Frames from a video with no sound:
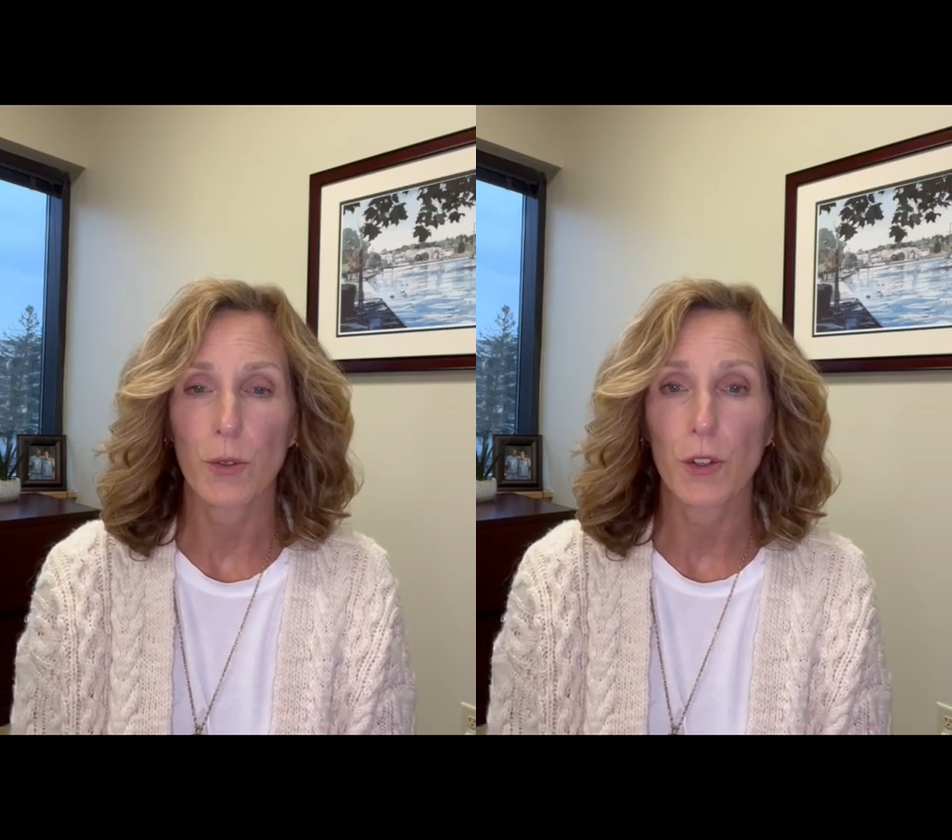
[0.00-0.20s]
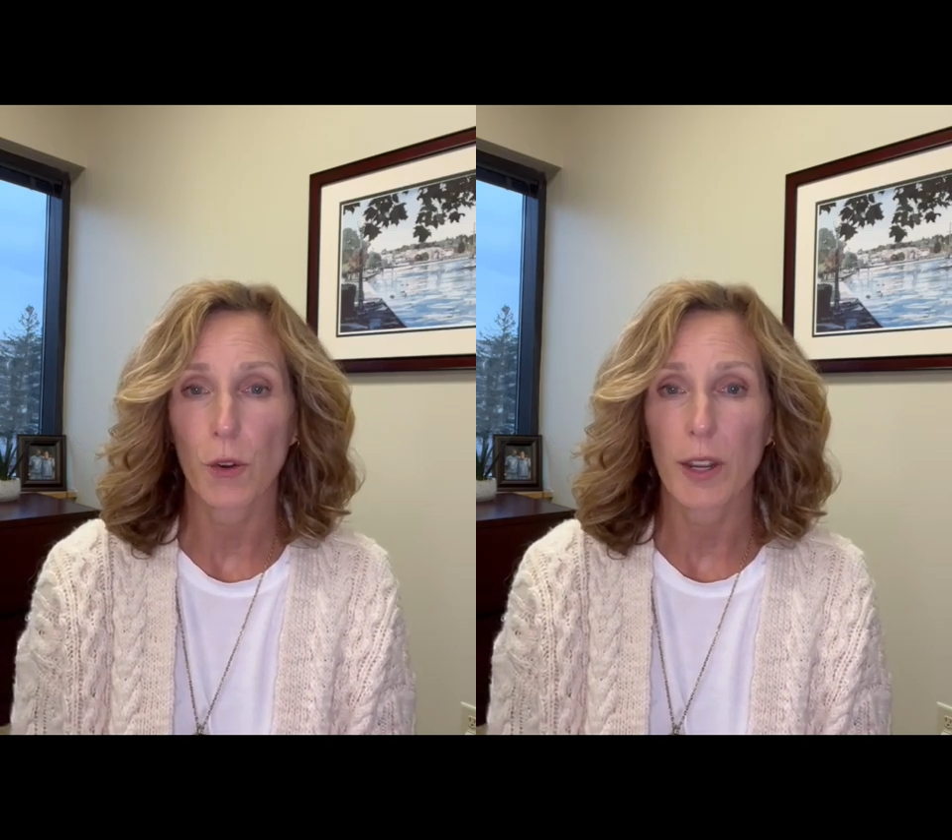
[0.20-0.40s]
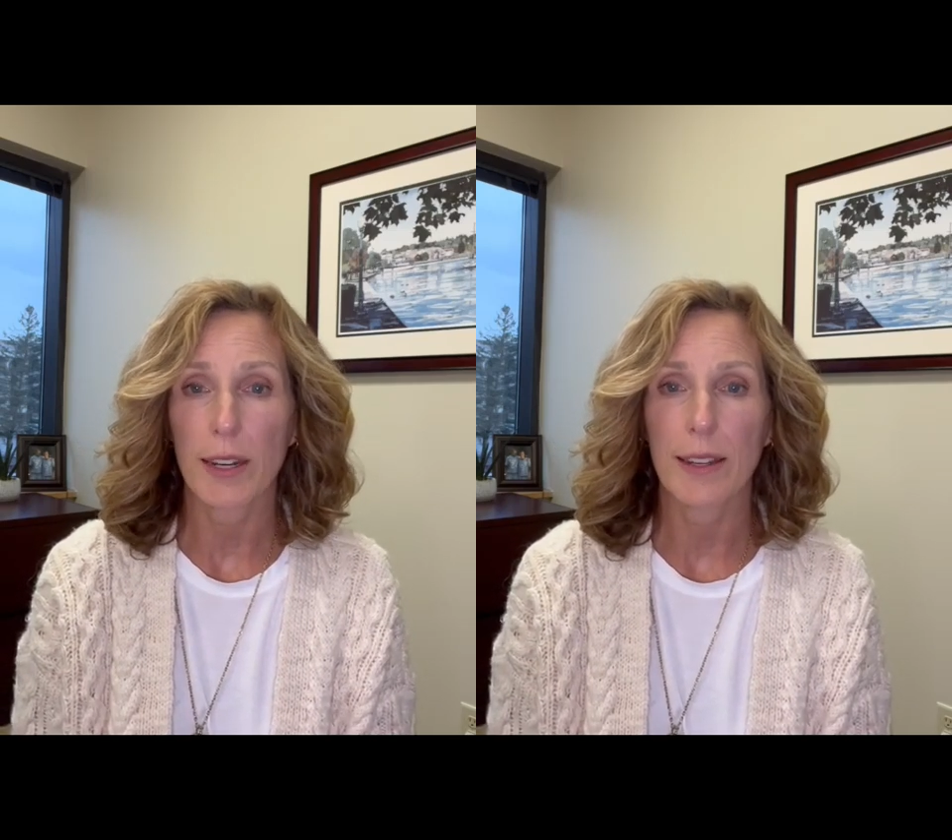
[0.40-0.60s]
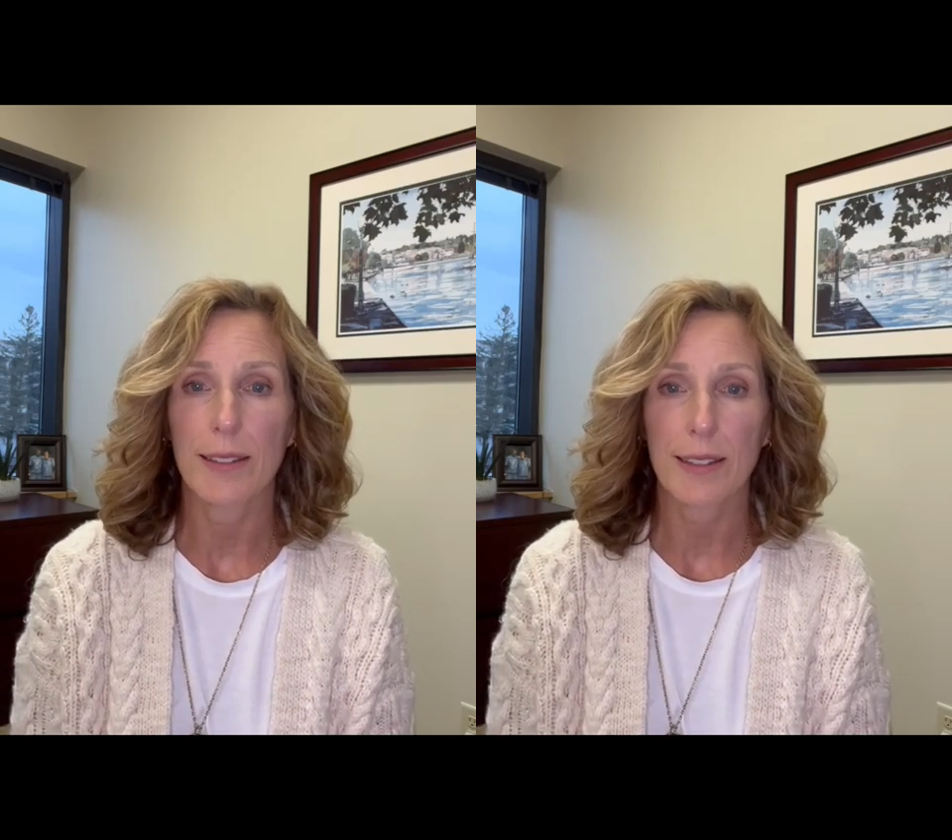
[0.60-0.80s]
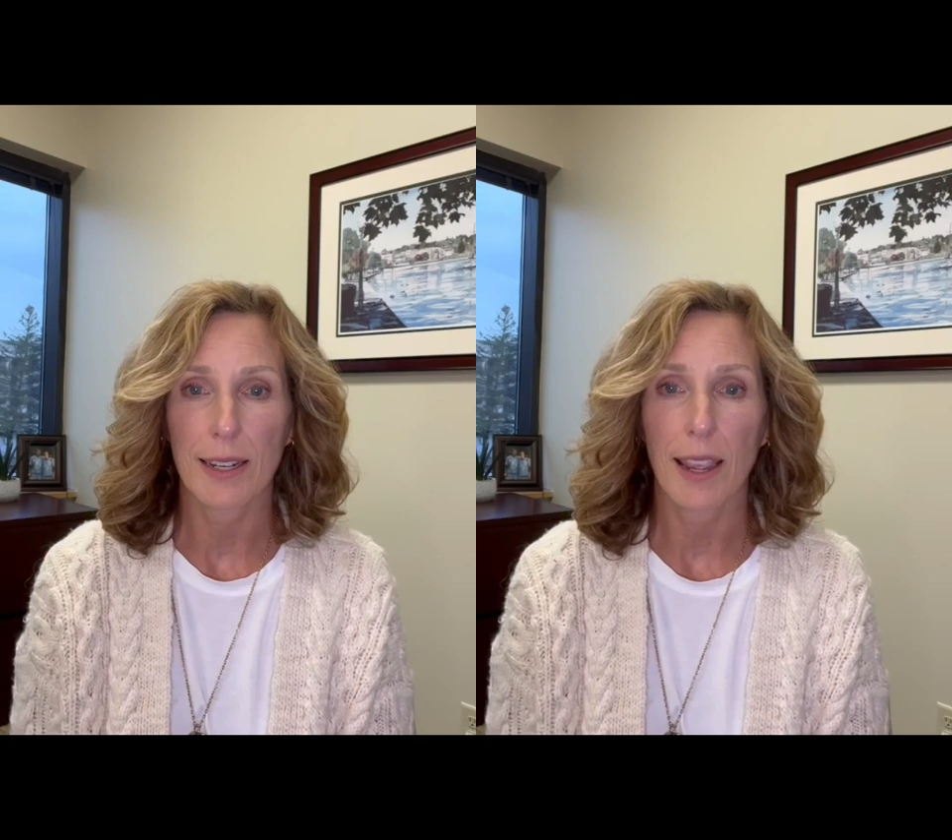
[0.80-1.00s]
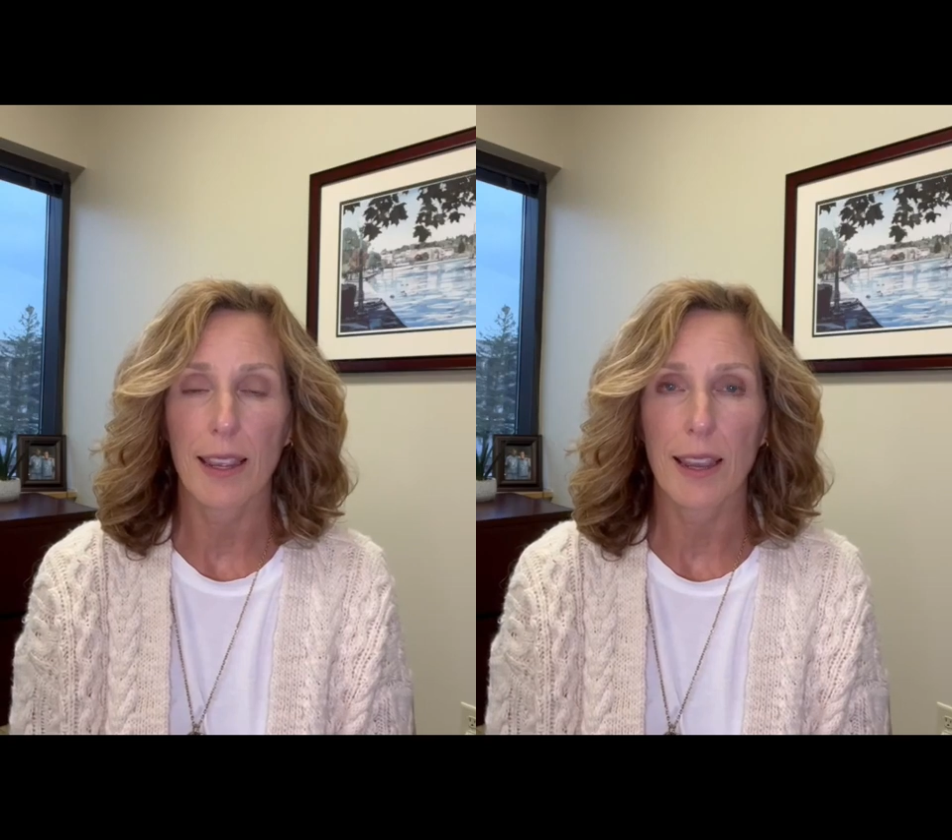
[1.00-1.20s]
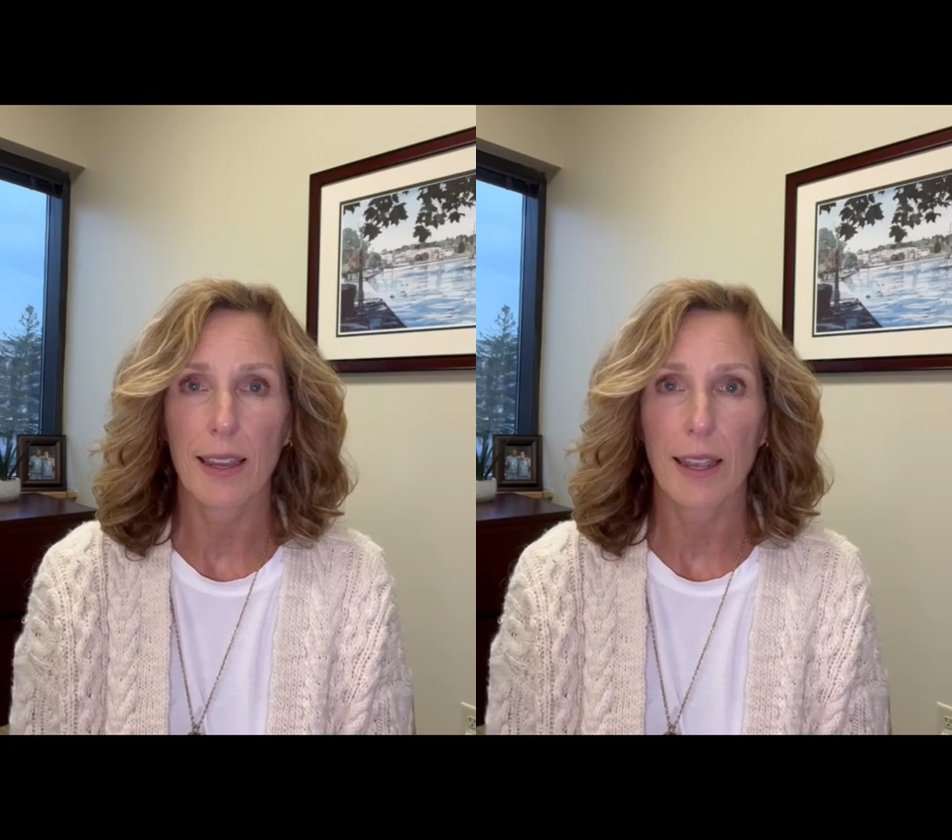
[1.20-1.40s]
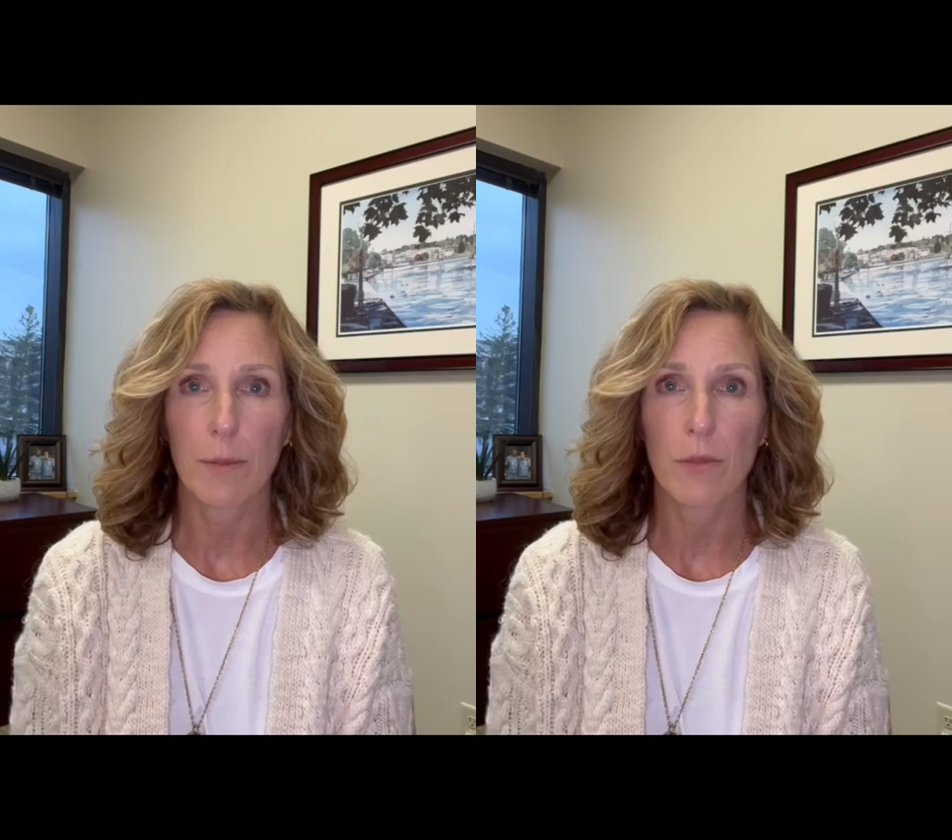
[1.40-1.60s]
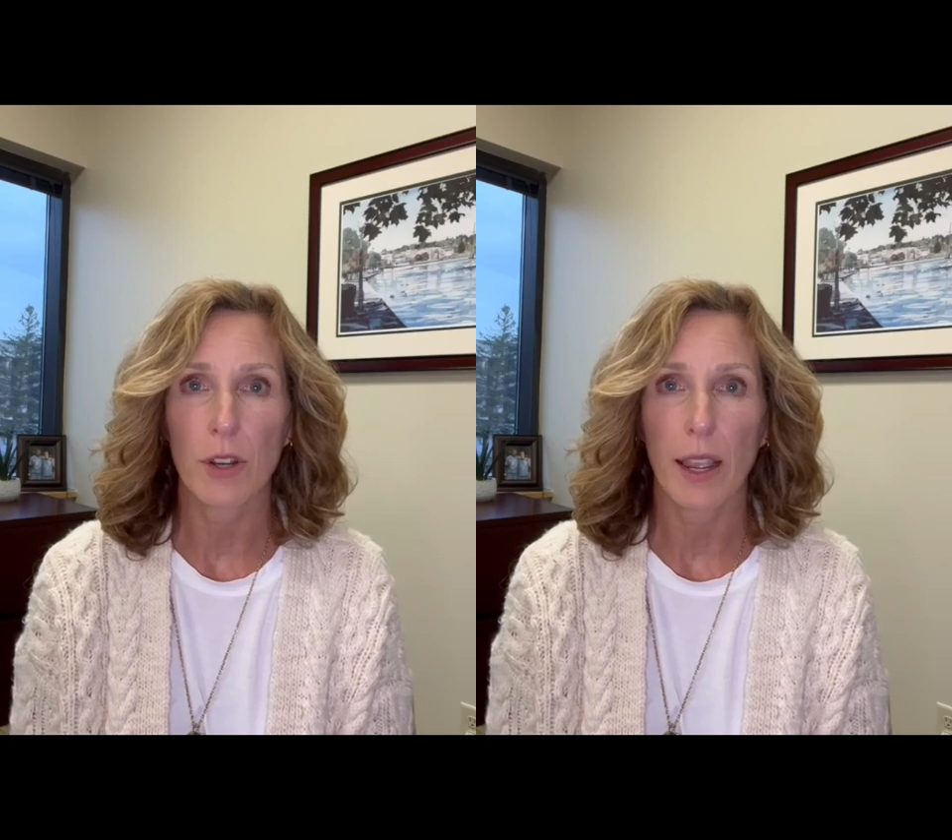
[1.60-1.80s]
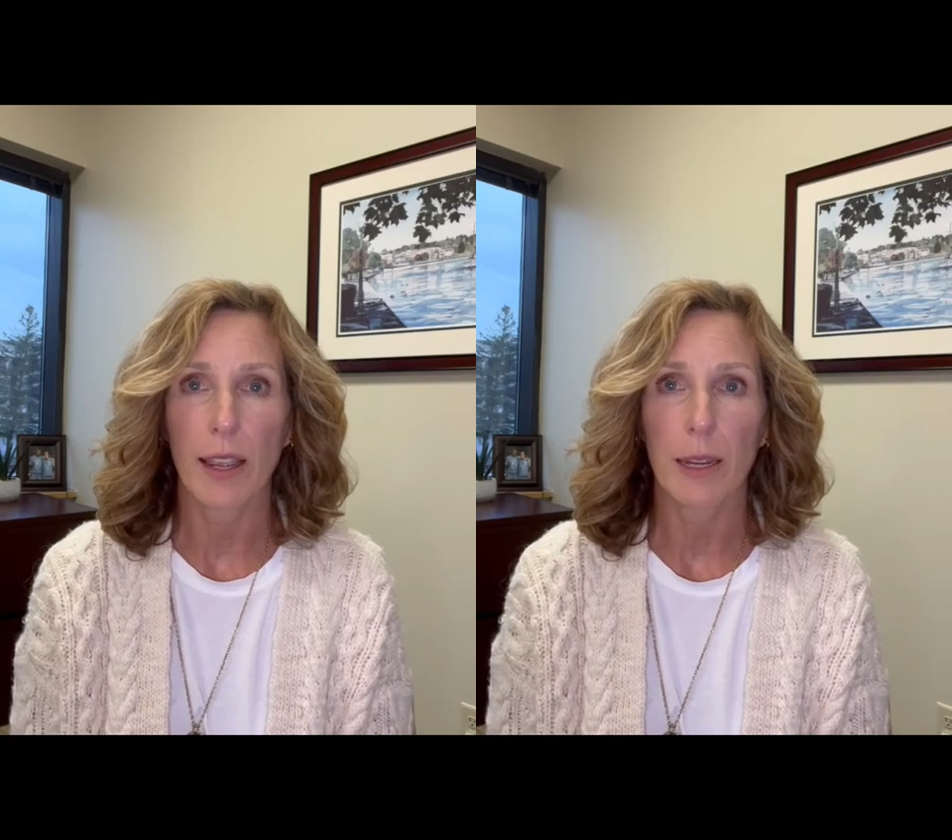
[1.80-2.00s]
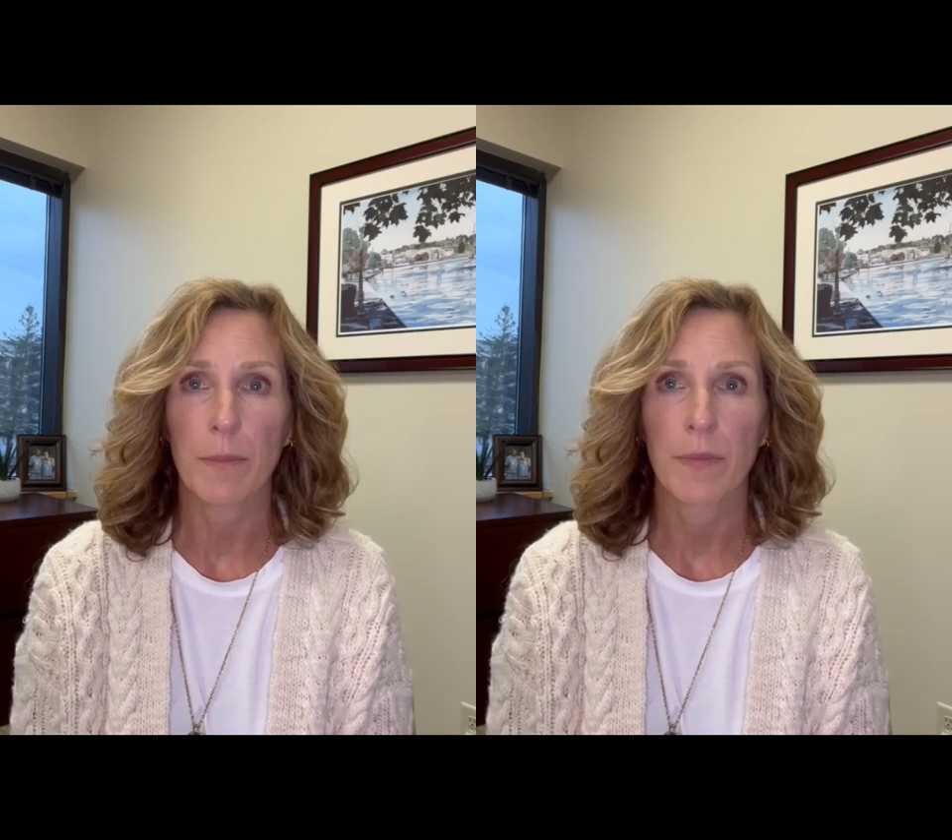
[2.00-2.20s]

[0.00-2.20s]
join and stay at MJ.